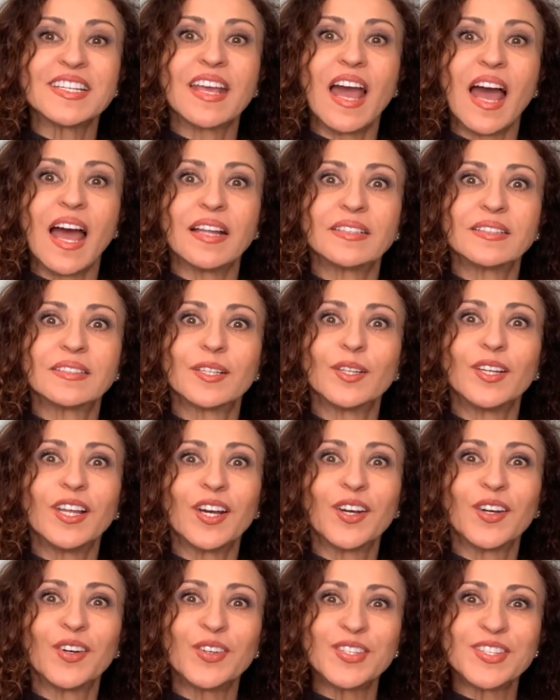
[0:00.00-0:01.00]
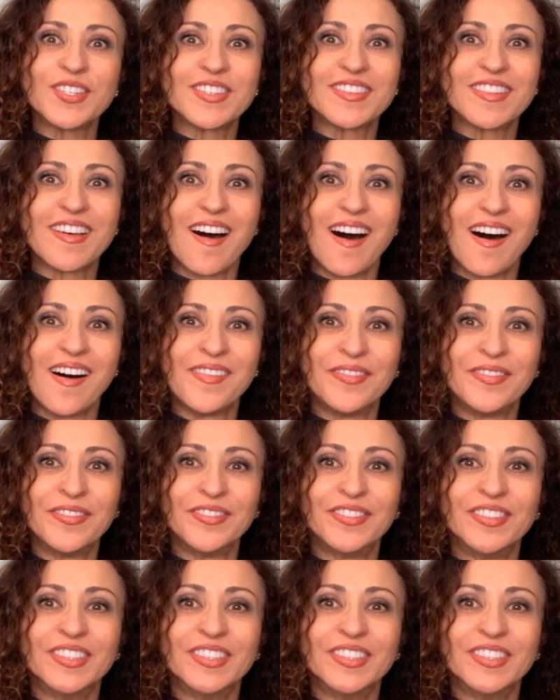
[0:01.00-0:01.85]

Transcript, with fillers: get to the good stuff.